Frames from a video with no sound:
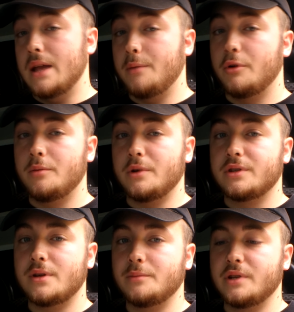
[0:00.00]
that pretty
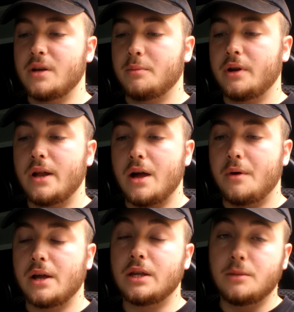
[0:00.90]
much sums it up on
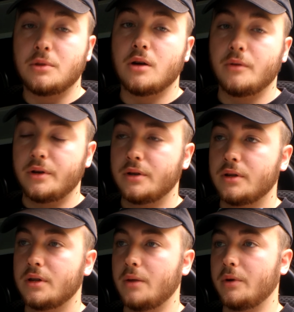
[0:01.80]
how I keep going
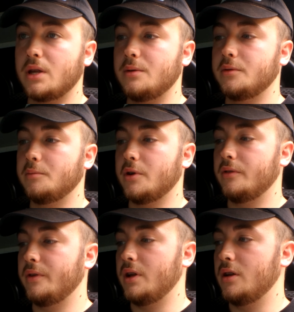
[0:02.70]
and what keeps me
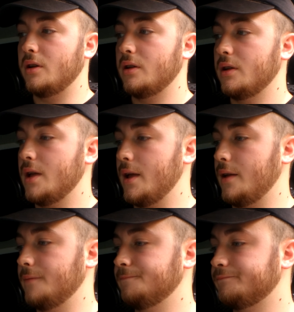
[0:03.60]
motivated.
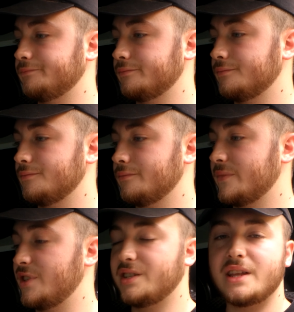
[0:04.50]
And
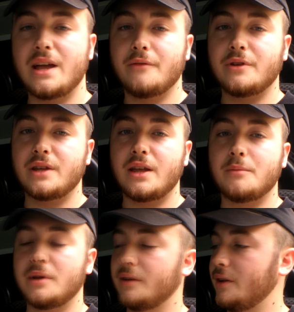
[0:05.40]
just the everyday
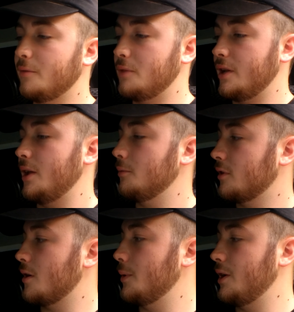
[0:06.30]
ability of being
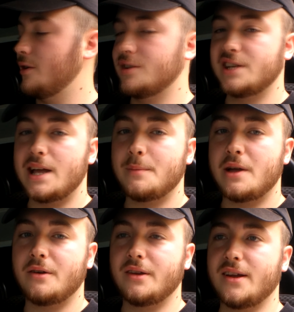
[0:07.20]
able to come in here and jam
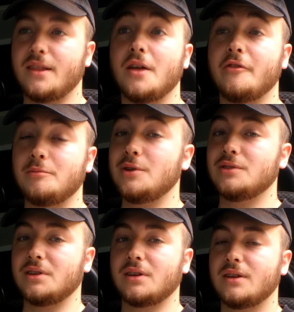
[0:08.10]
out. And I love
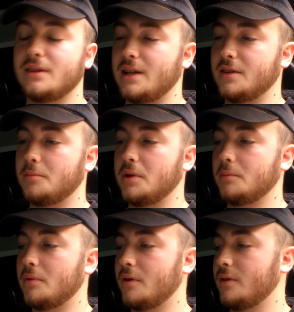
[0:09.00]
music. That's a
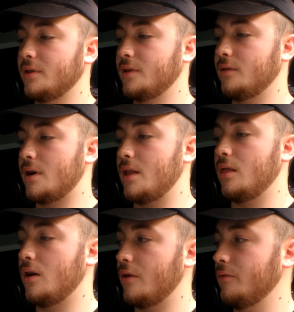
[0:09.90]
big part in it too. I
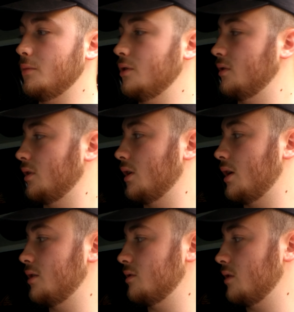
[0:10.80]
love music, and
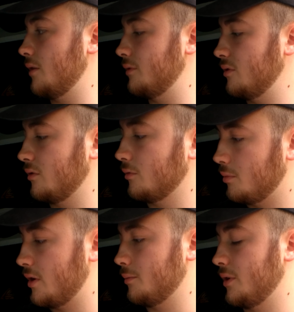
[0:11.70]
I just love to
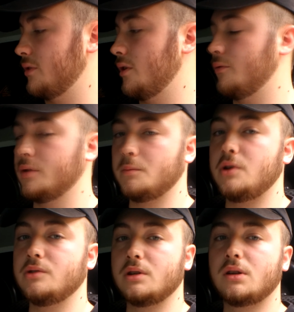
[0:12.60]
express myself with
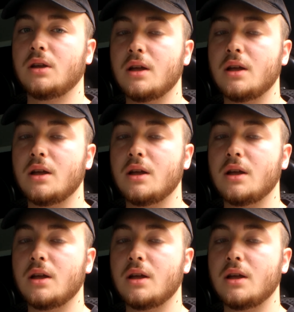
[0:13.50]
music.